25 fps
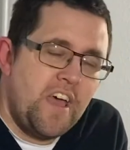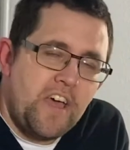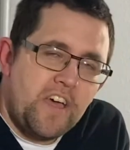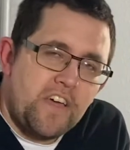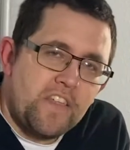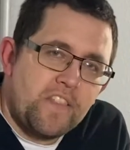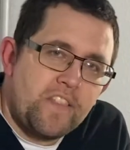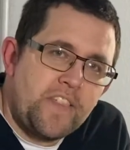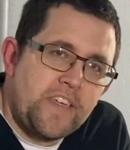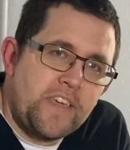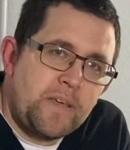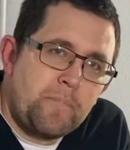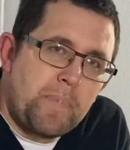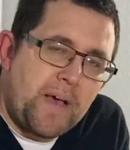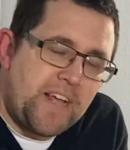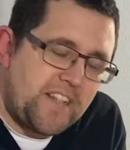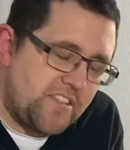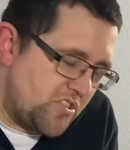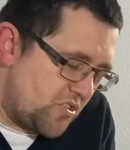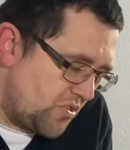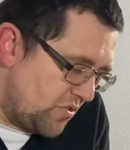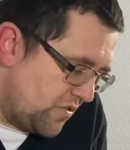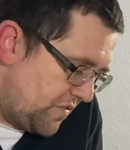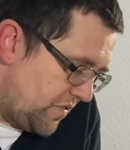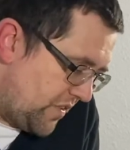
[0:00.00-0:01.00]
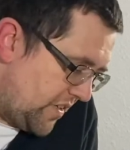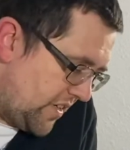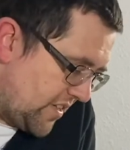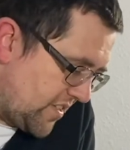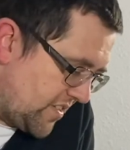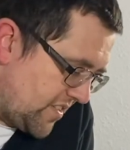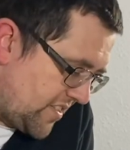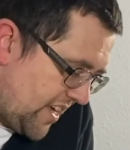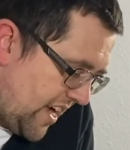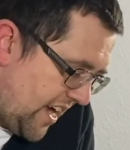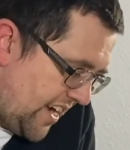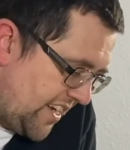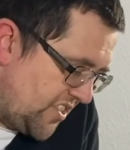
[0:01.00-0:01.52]
the
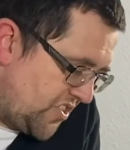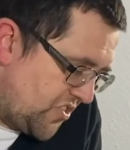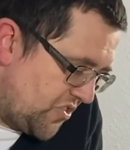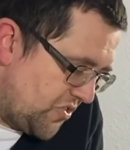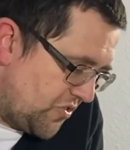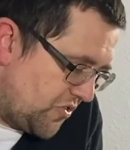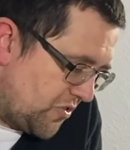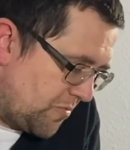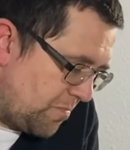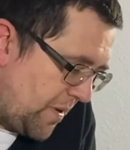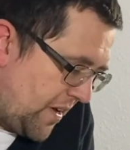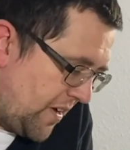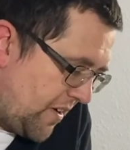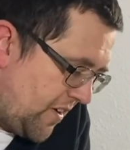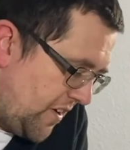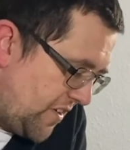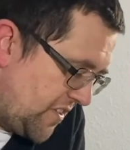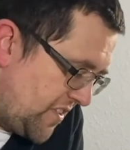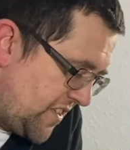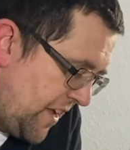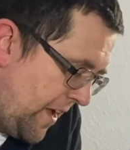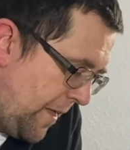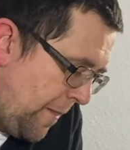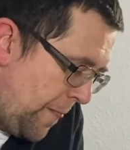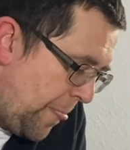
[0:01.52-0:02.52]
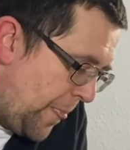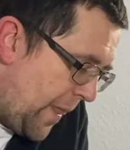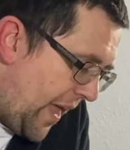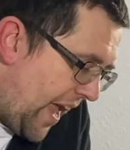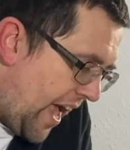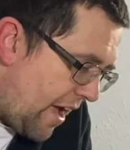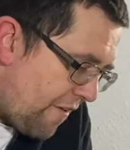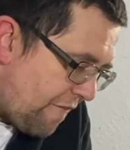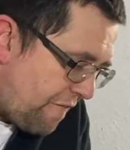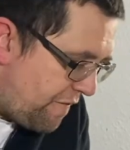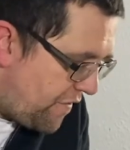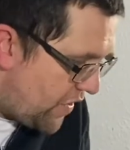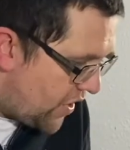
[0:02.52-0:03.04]
pencil-first titles, because
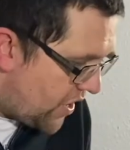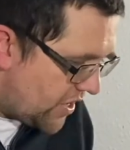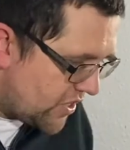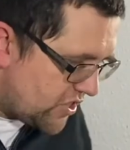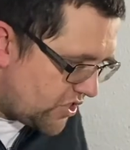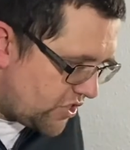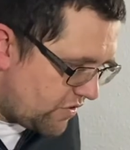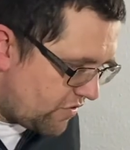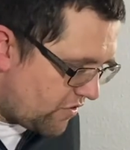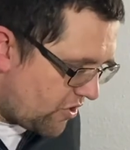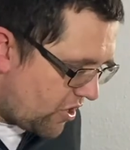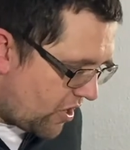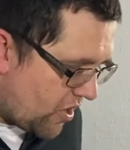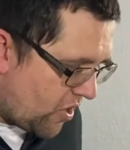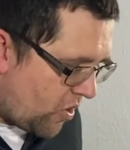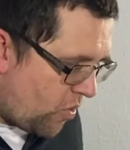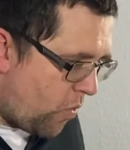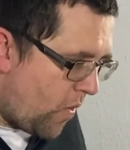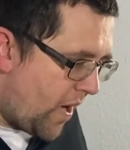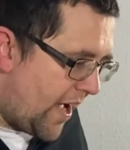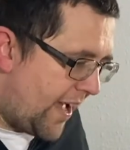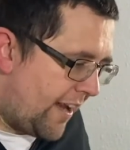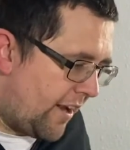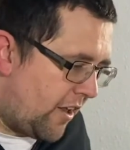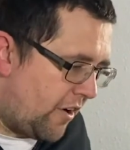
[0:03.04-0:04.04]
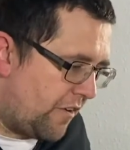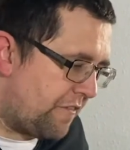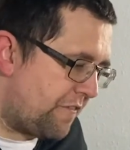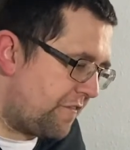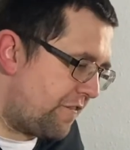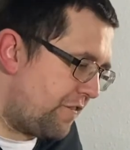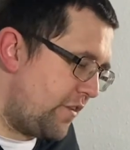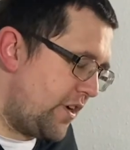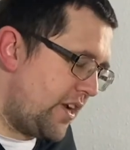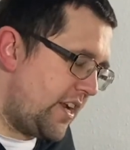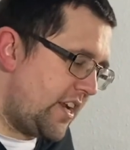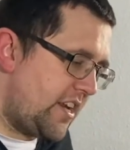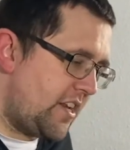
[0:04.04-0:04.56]
at first you've got quite a lot of
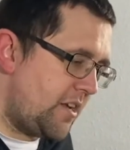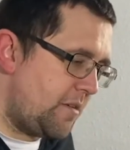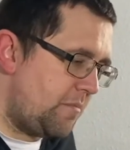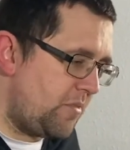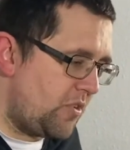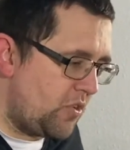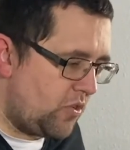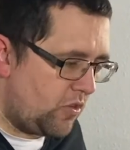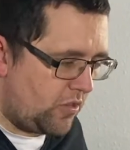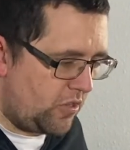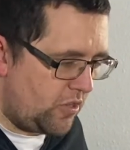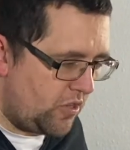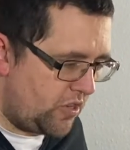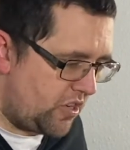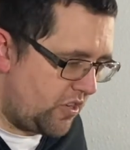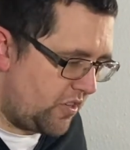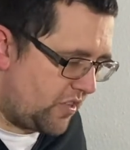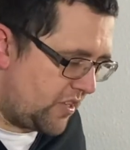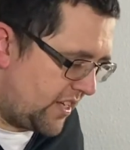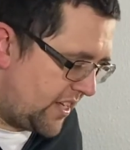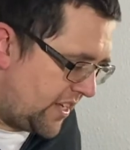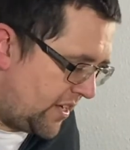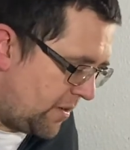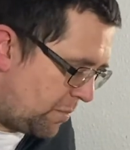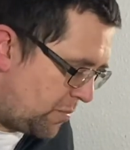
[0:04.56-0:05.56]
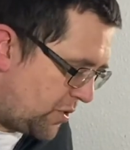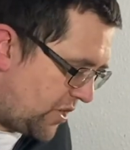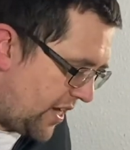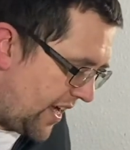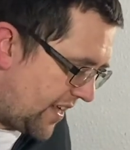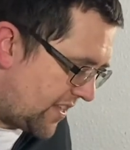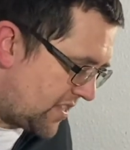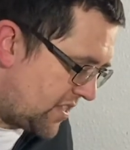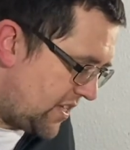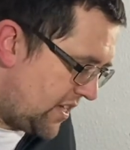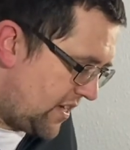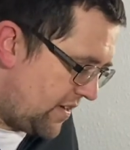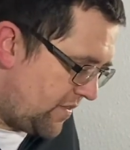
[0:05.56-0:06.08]
freedom. You'll look at the
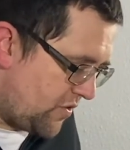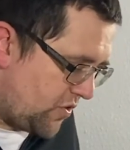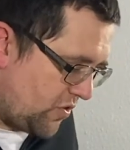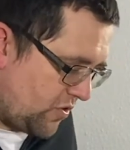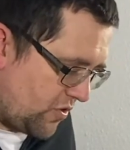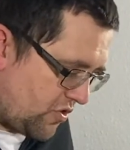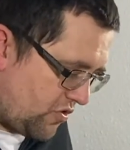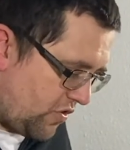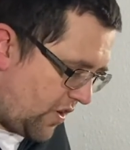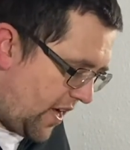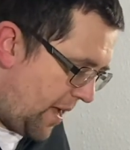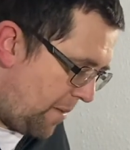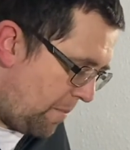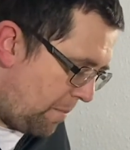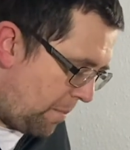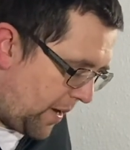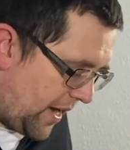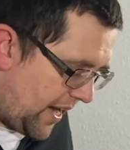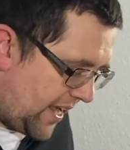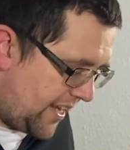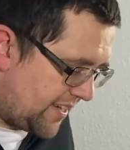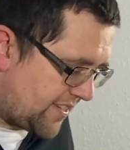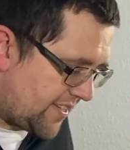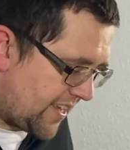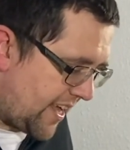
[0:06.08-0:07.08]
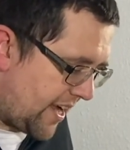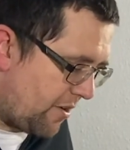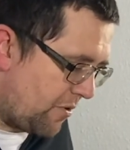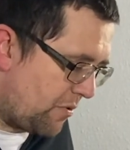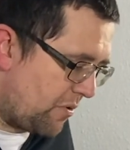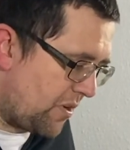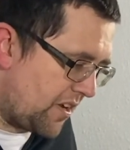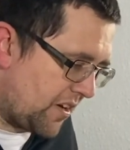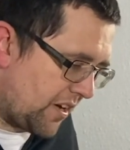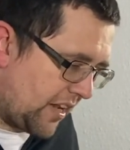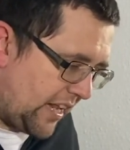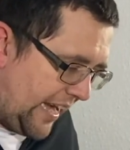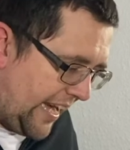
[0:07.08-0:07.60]
objectives, you'll try and place
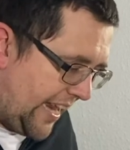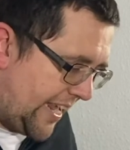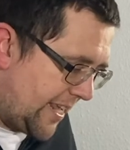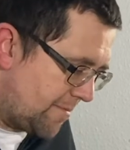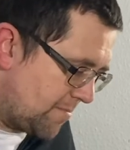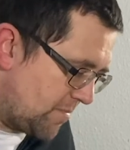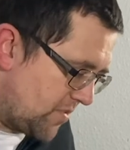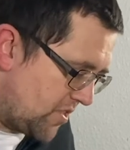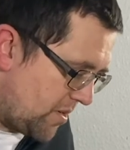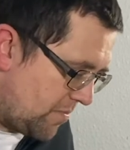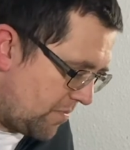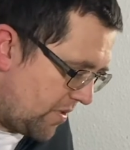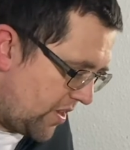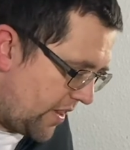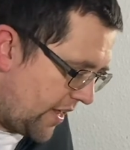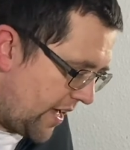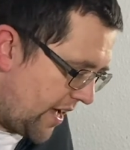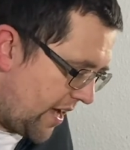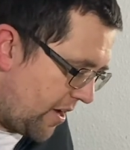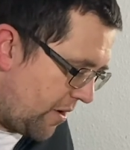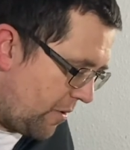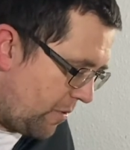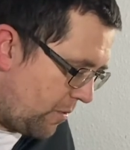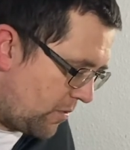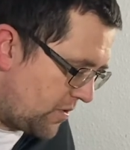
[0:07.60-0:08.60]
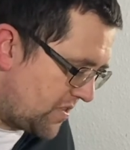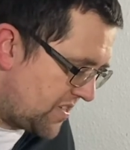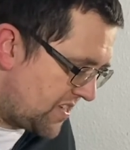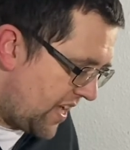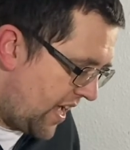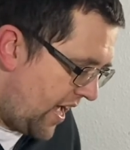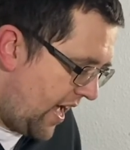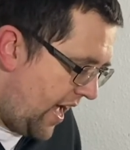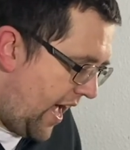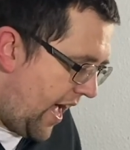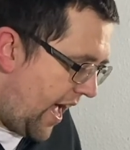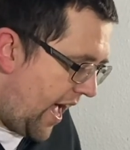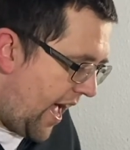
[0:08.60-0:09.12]
out and claim some of those,
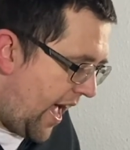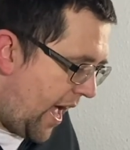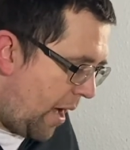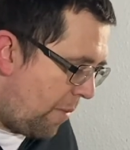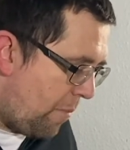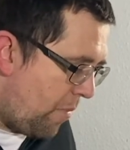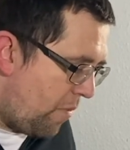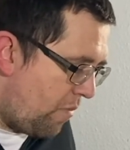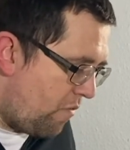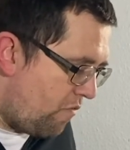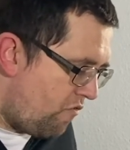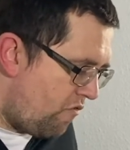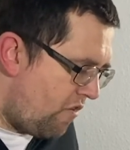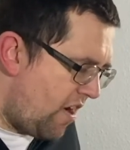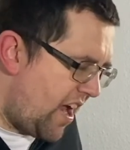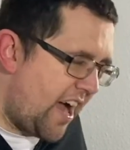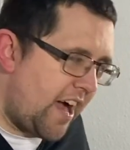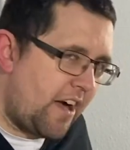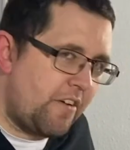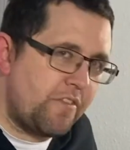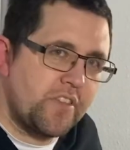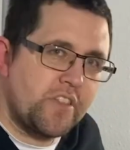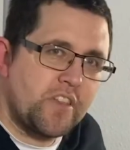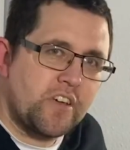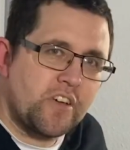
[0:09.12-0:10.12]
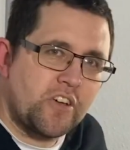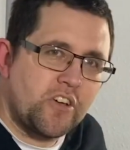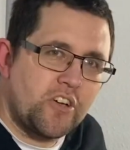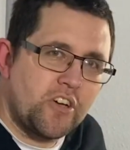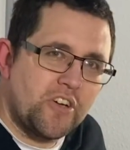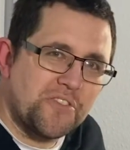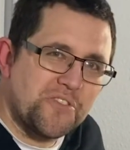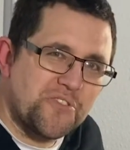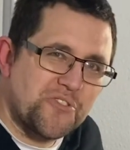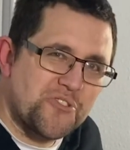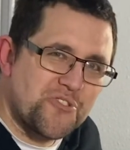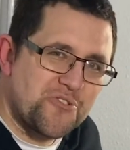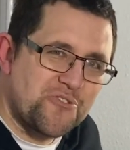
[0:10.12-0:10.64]
rather than
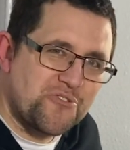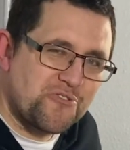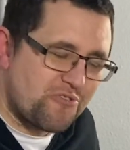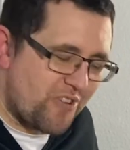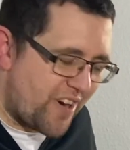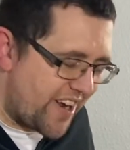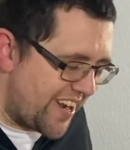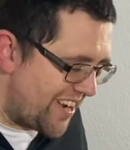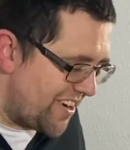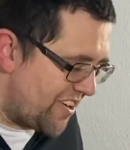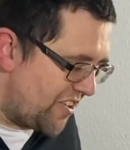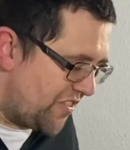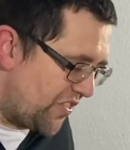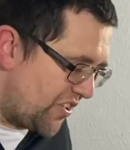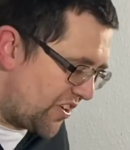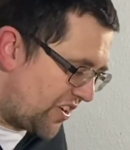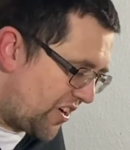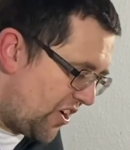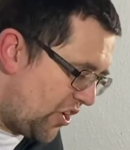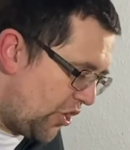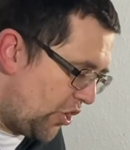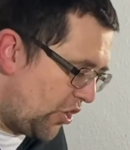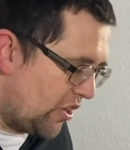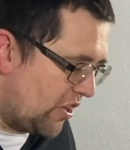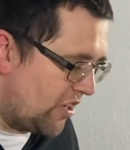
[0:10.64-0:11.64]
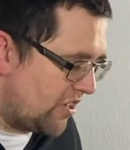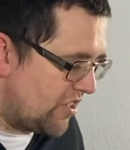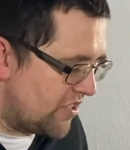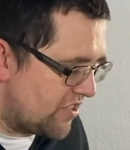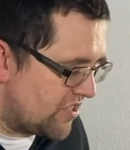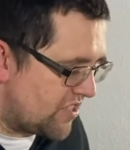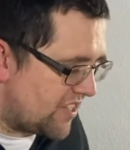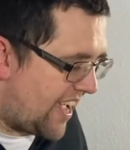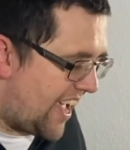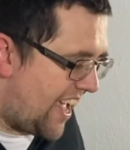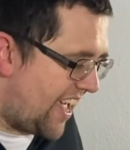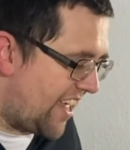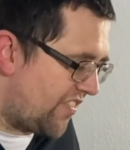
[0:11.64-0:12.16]
concentrate on the
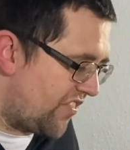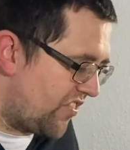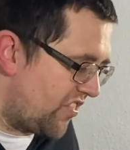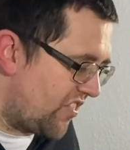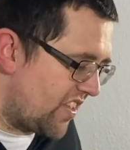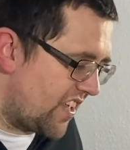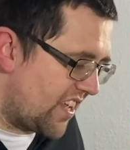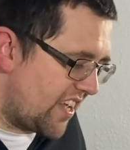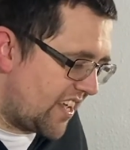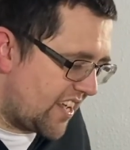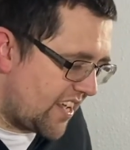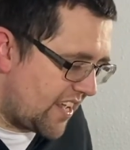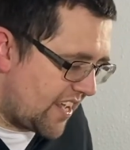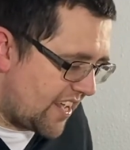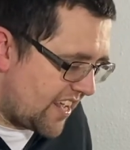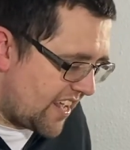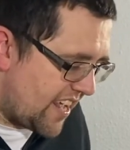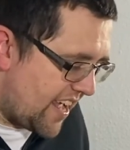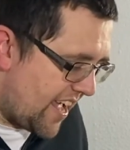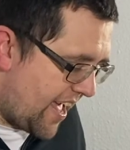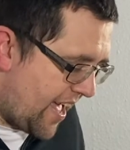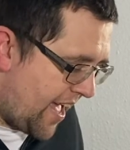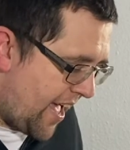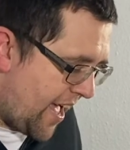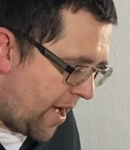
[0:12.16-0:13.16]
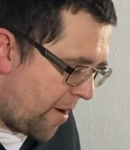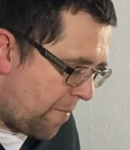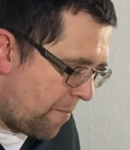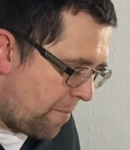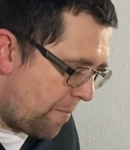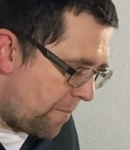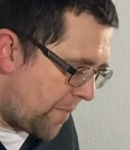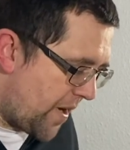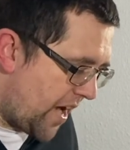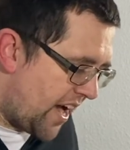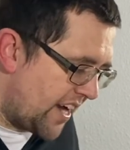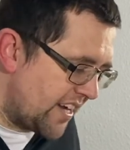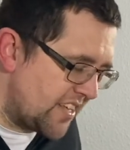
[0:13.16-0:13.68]
colours and the
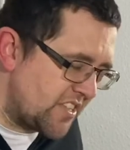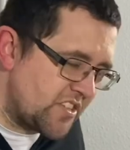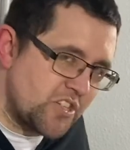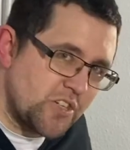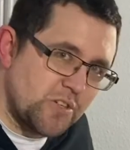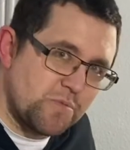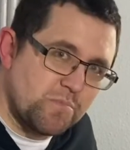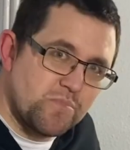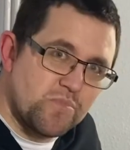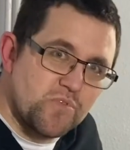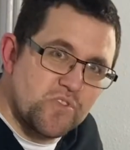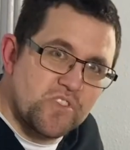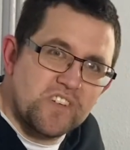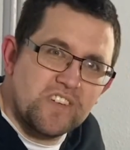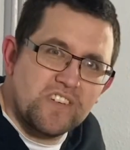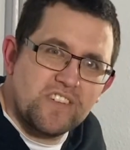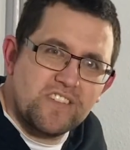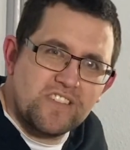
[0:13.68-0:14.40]
items,